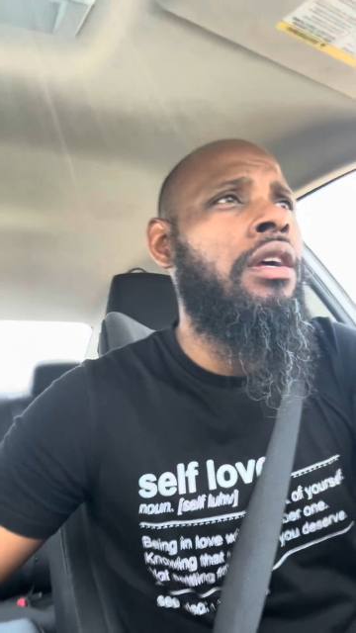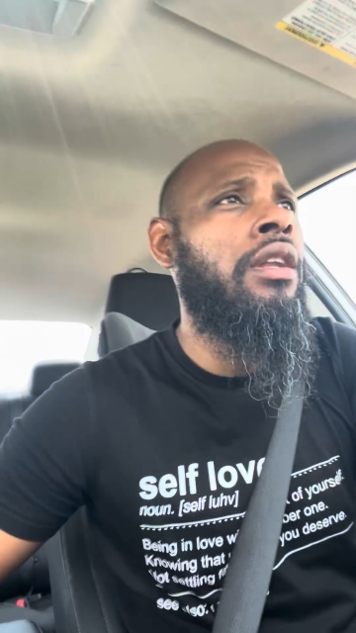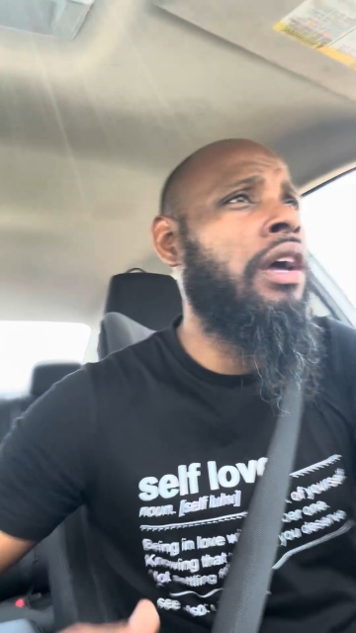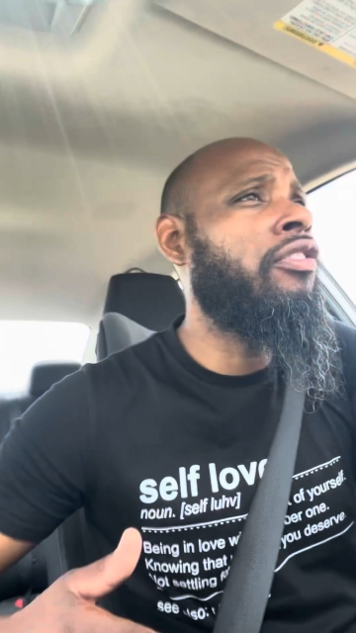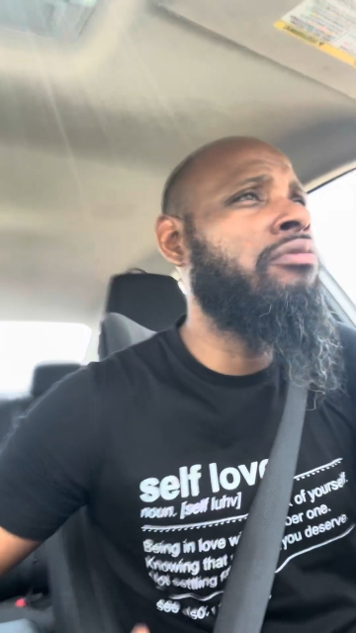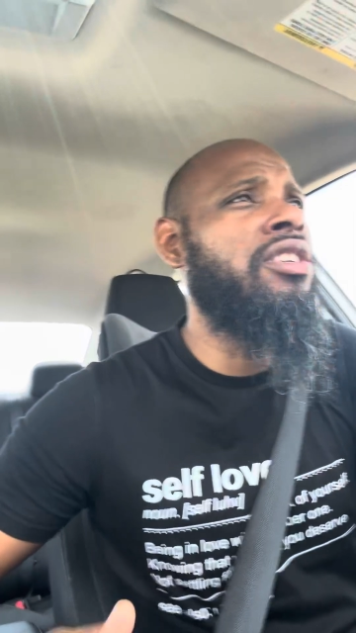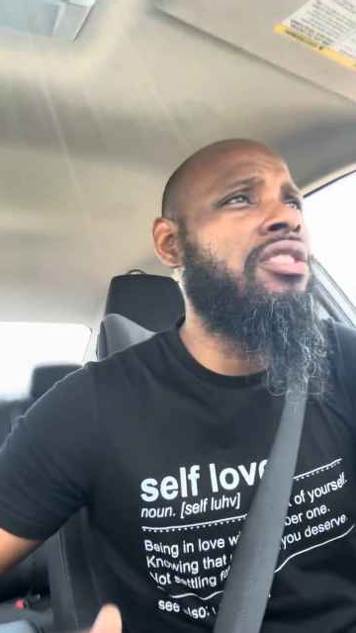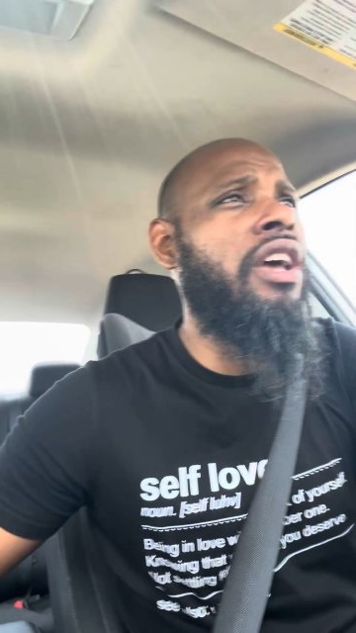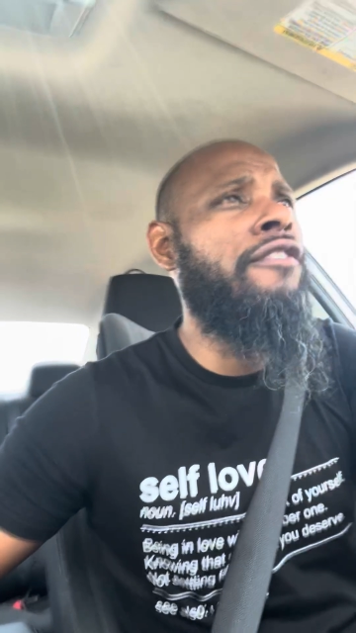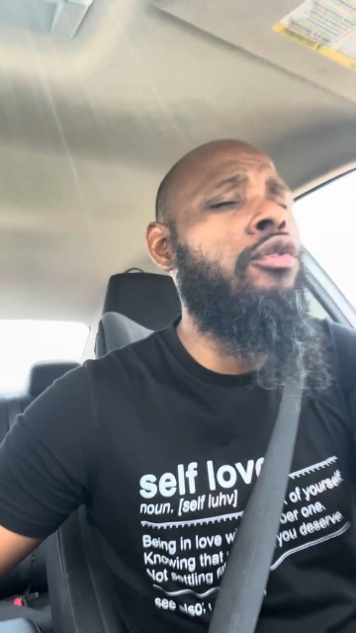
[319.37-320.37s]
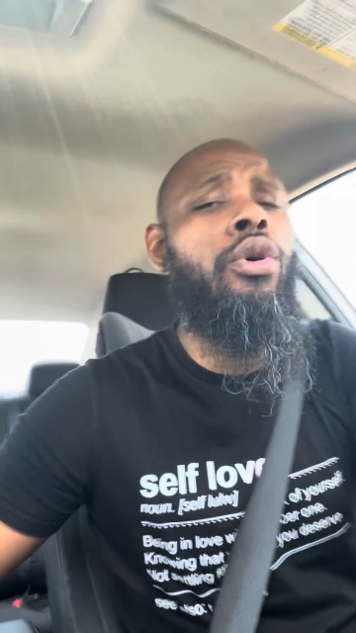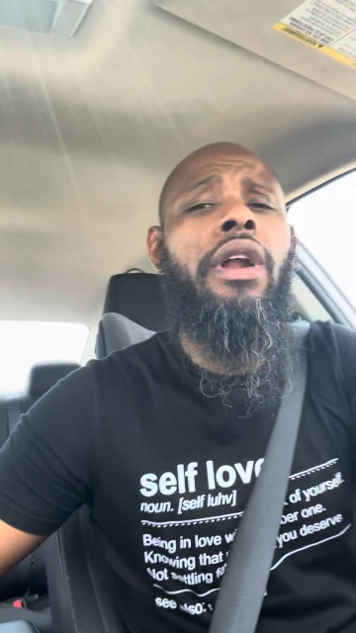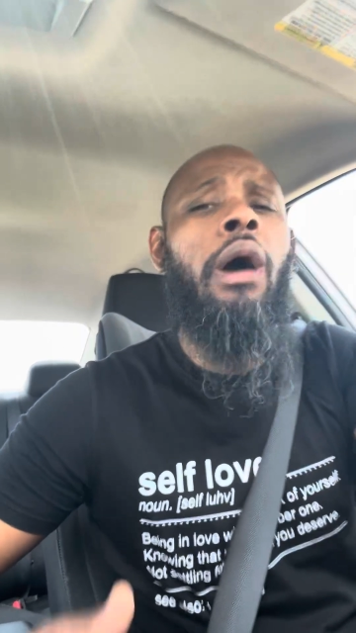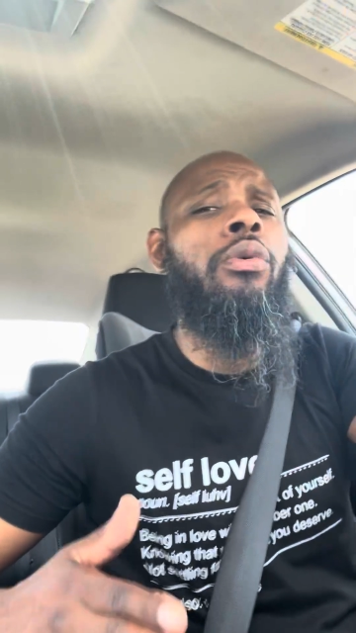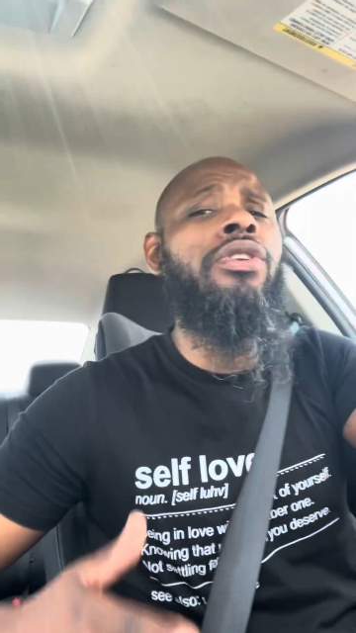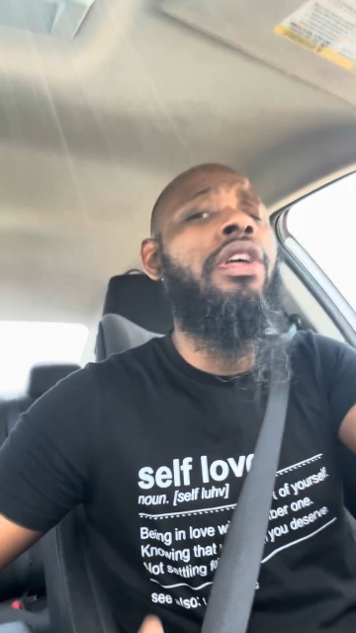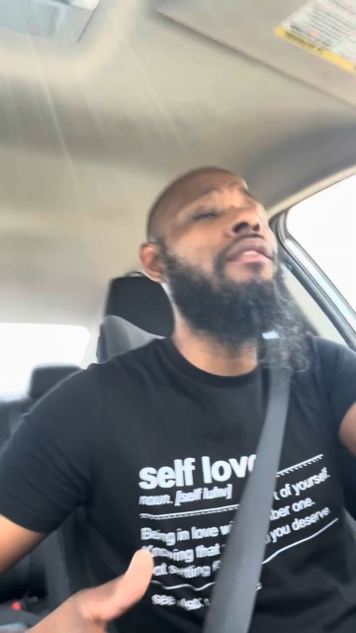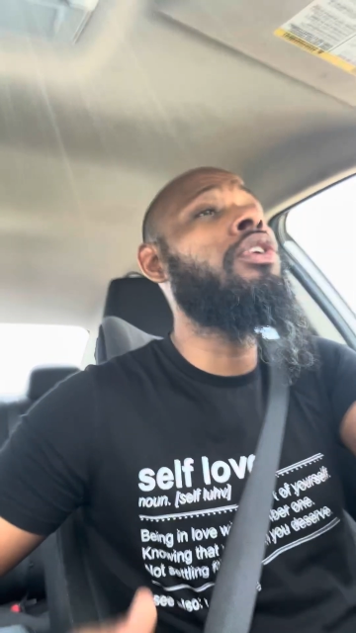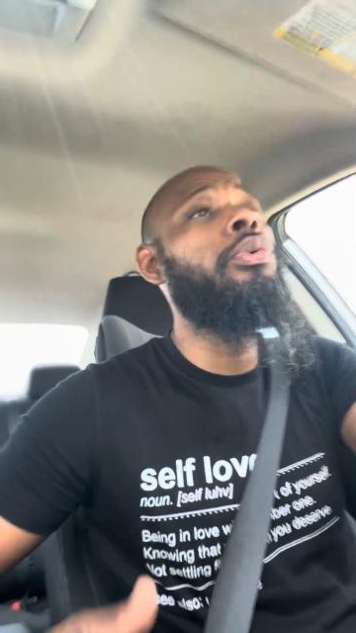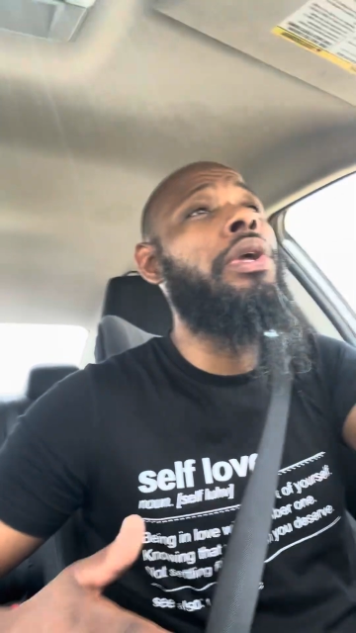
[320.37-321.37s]
Like from this day forward, I would
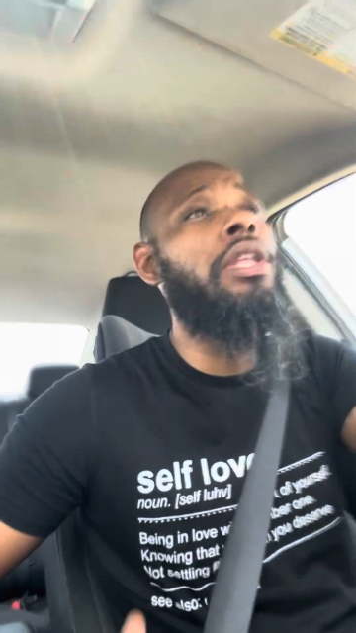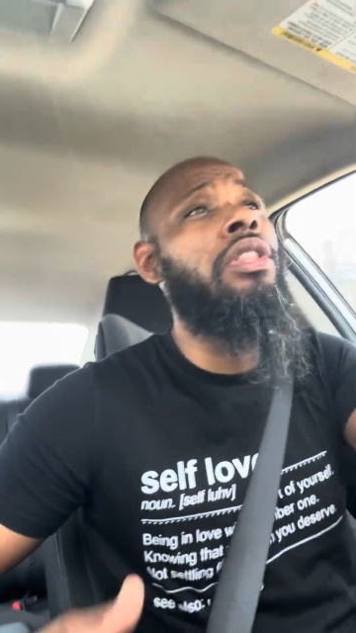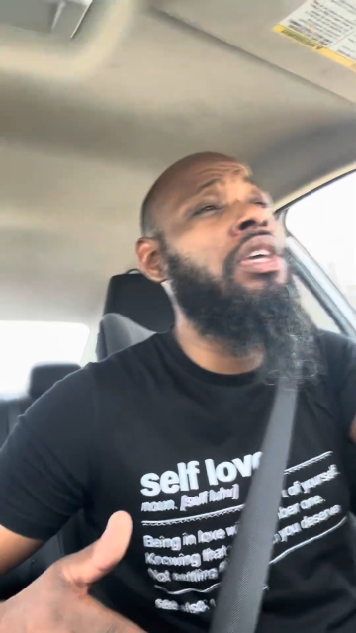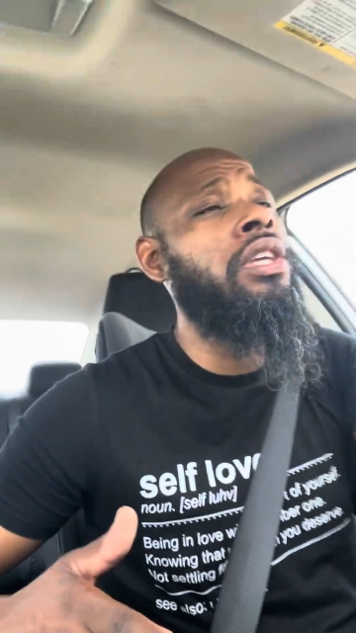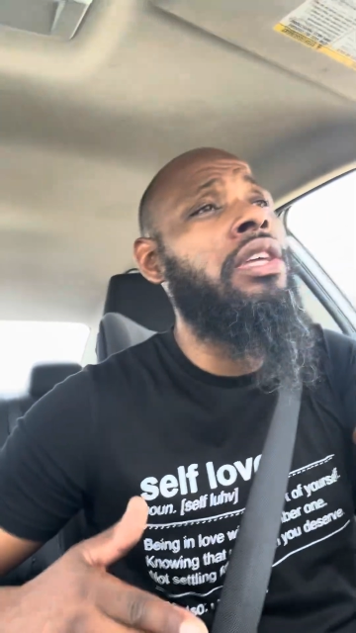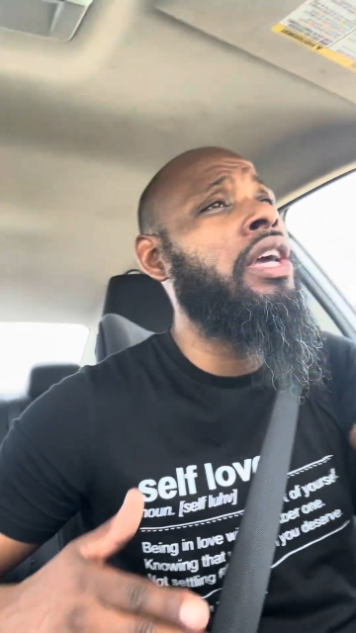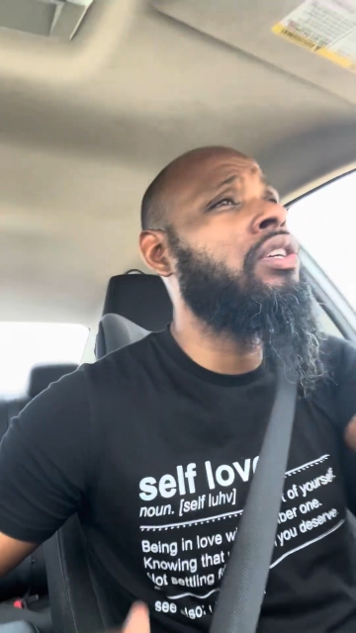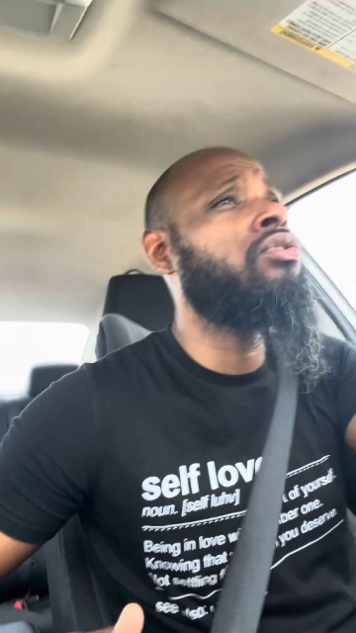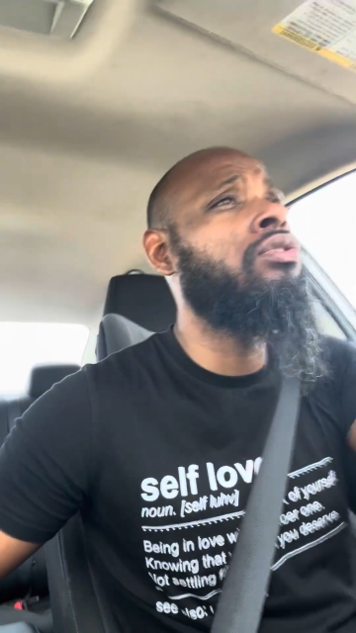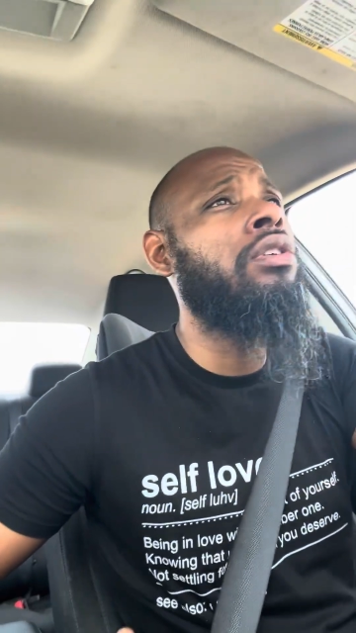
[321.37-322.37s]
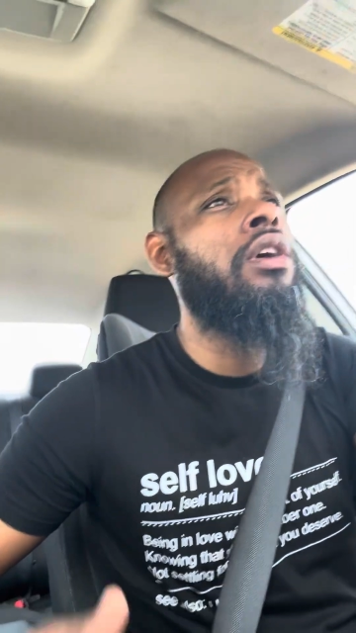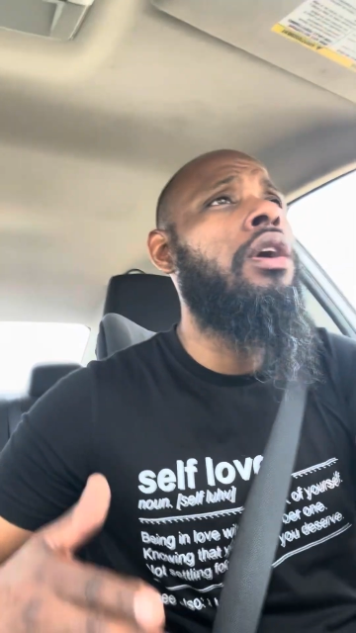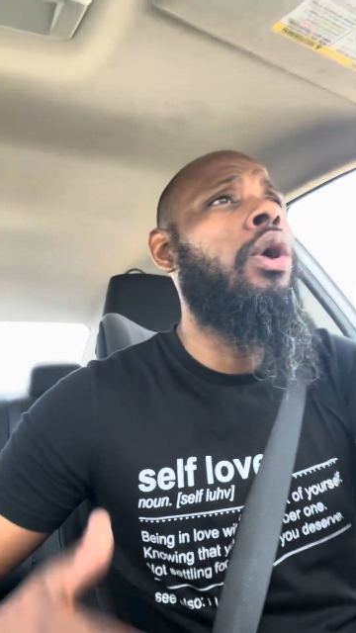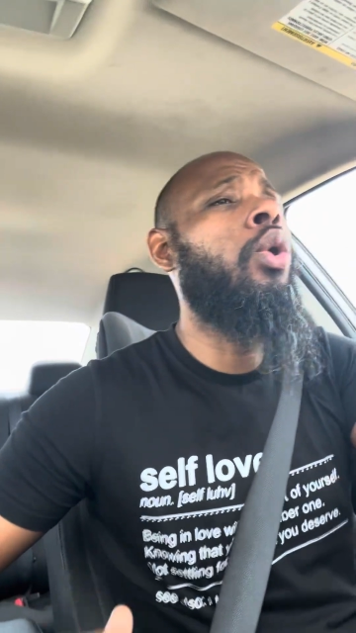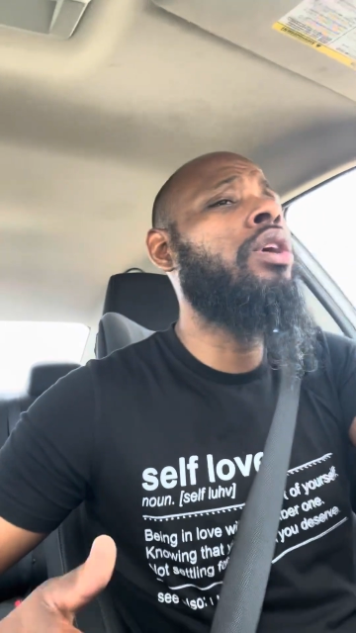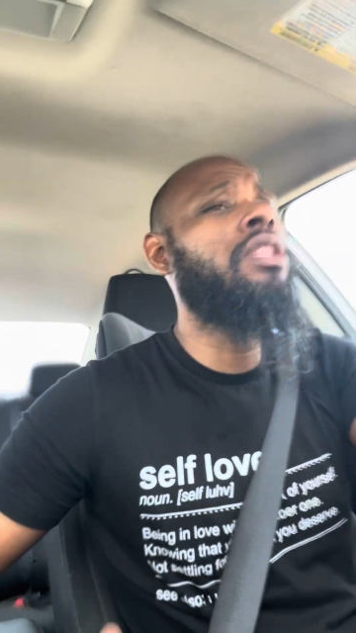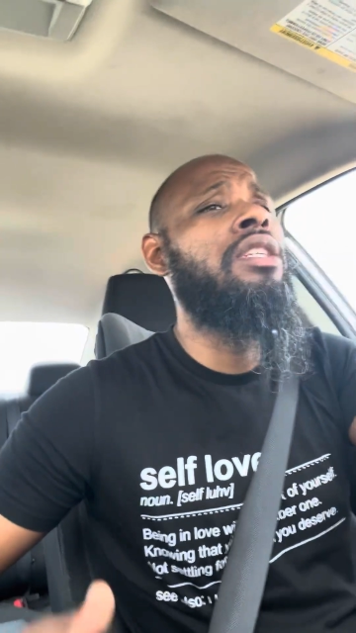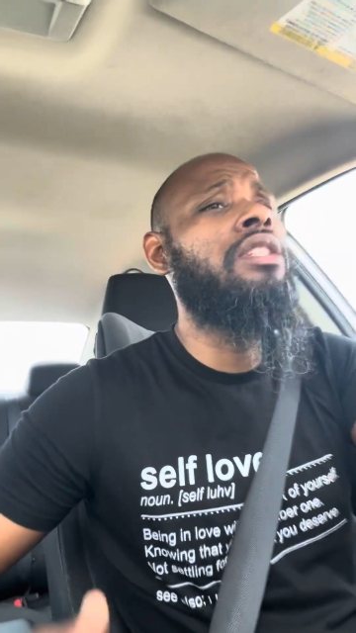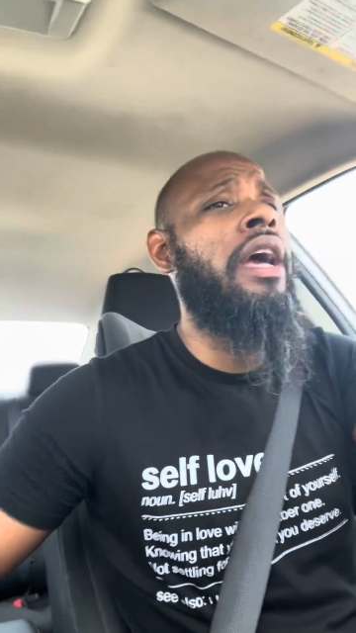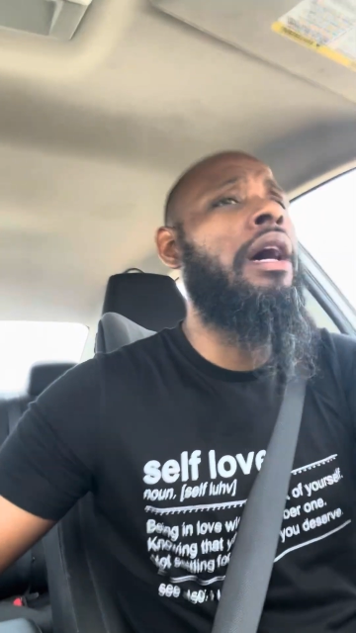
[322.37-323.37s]
never do anything extra on
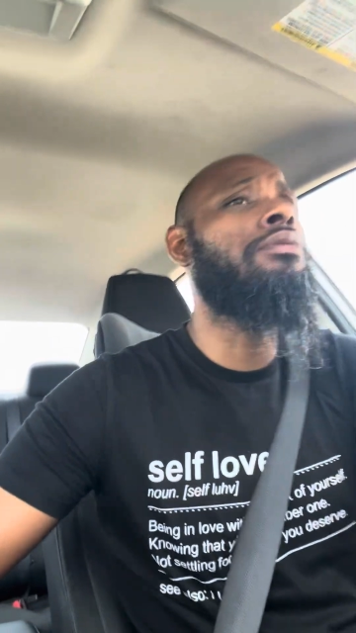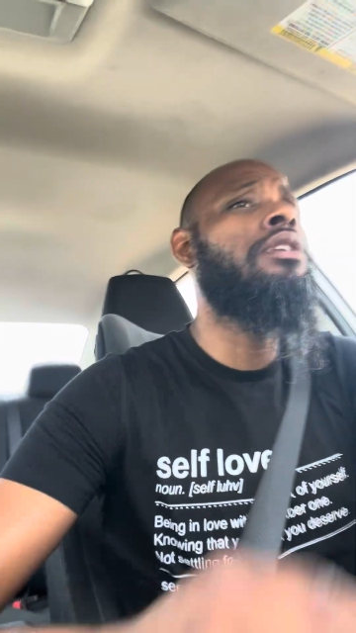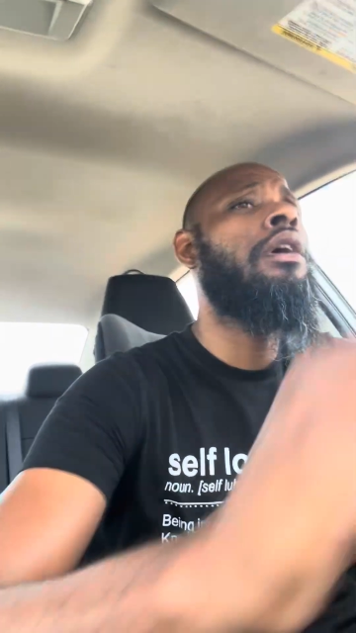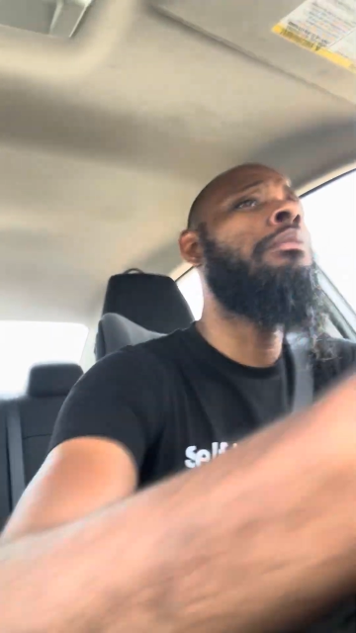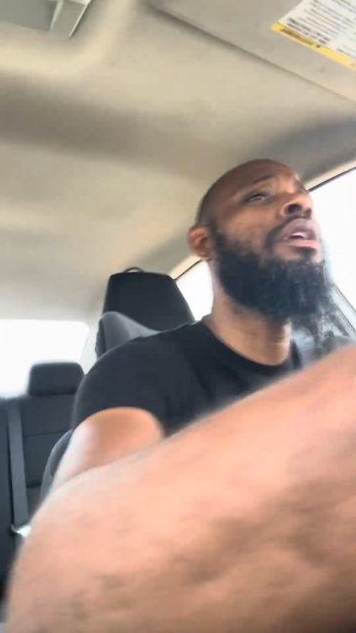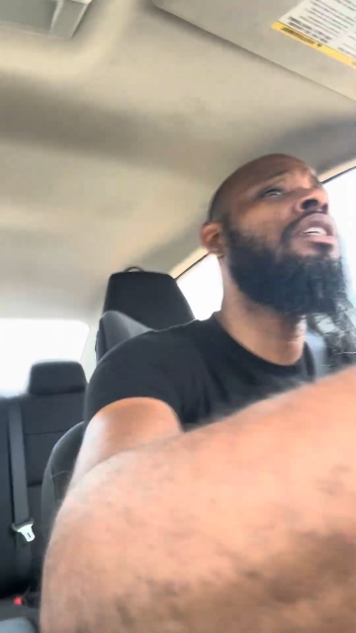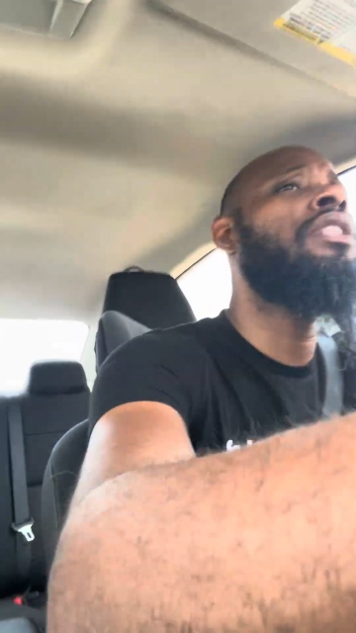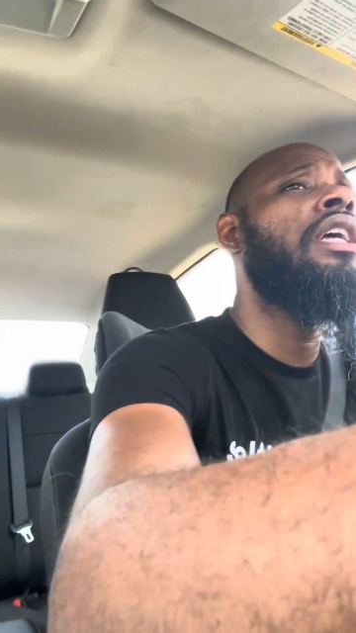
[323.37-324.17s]
these apps, because